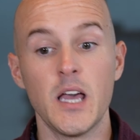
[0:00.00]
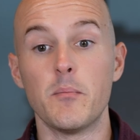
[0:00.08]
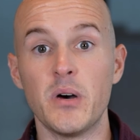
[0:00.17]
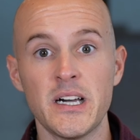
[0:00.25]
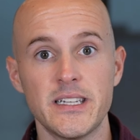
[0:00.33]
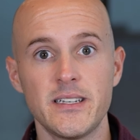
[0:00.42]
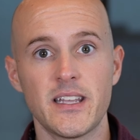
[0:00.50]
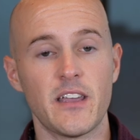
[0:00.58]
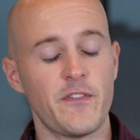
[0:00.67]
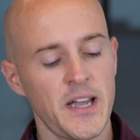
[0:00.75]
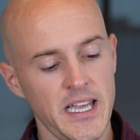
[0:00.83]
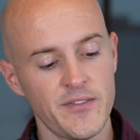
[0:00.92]
But
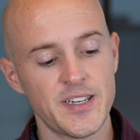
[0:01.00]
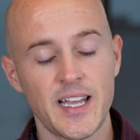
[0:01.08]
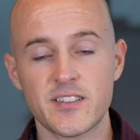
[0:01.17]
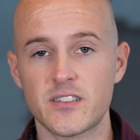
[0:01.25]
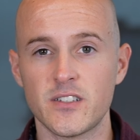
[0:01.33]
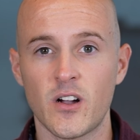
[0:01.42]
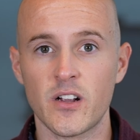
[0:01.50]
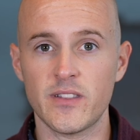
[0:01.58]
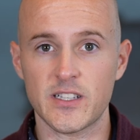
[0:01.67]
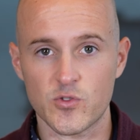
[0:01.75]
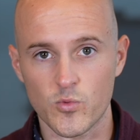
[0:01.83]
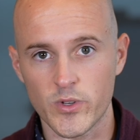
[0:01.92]
if I have an SDR
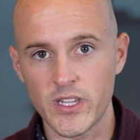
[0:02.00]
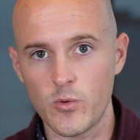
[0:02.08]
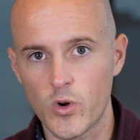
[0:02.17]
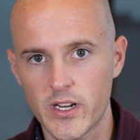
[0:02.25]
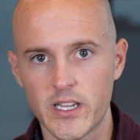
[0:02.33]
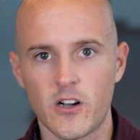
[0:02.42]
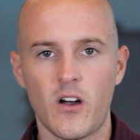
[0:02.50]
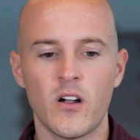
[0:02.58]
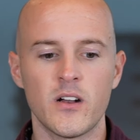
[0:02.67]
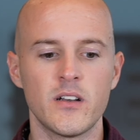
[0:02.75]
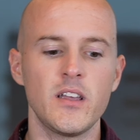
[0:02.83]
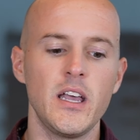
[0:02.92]
that's really working
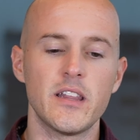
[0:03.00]
hard,